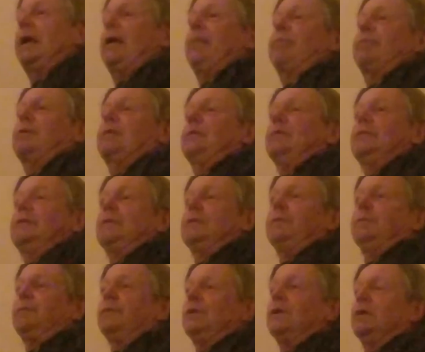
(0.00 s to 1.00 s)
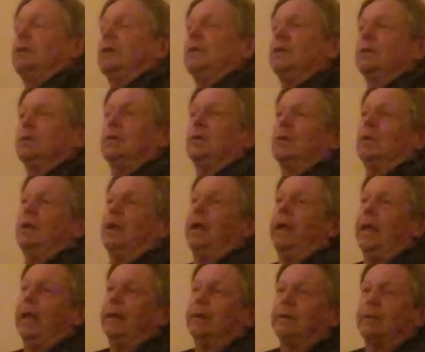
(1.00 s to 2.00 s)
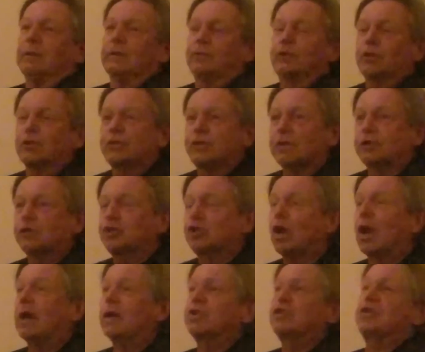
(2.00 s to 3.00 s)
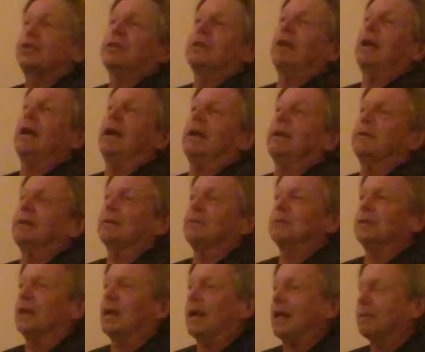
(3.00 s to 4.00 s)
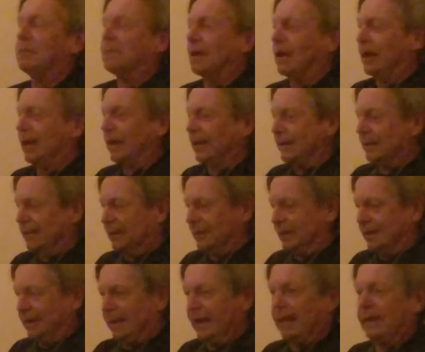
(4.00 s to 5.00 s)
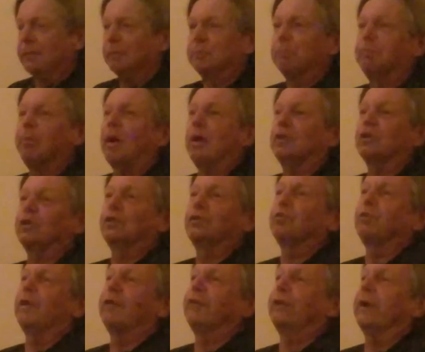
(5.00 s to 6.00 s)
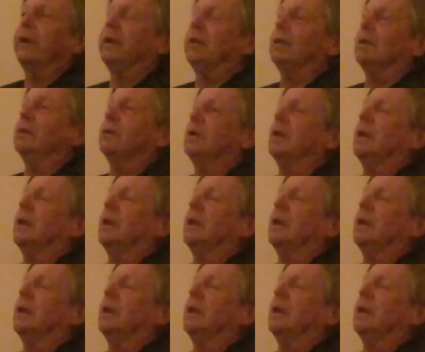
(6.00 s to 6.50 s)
up. And there's a judge uh, uh, uh in Butler, Riverdale,